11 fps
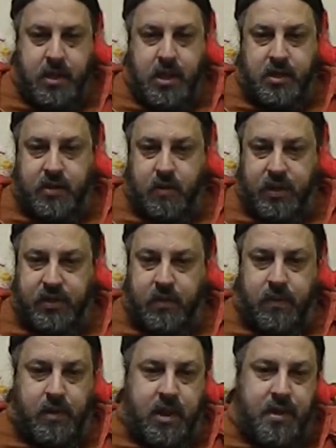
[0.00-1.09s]
as to what's
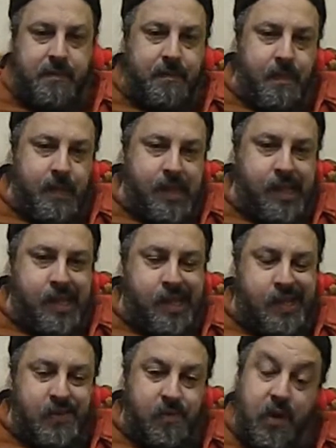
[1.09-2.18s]
going on
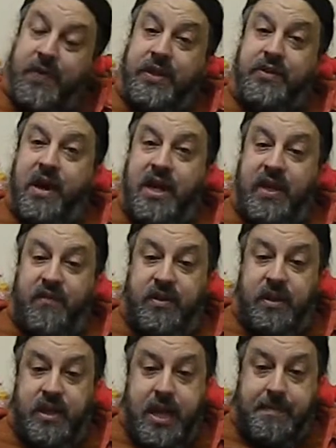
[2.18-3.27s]
and where things are heading for
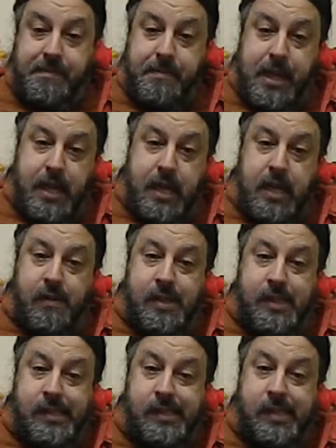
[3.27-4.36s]
today.
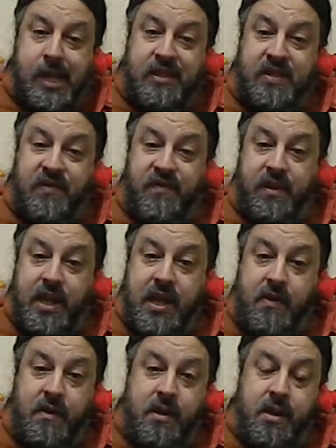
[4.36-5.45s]
Anyways, that's it for
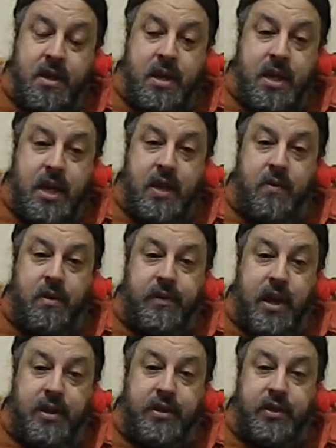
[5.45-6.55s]
now. I will
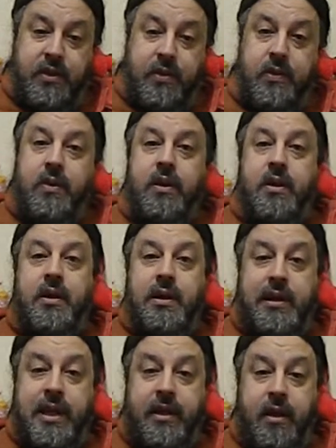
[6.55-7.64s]
talk to you
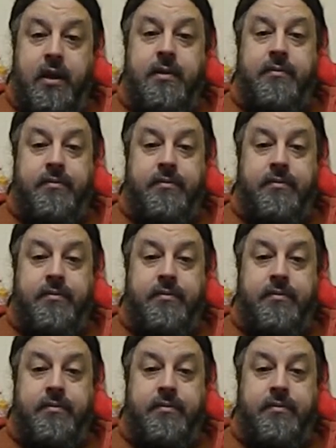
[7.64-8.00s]
later.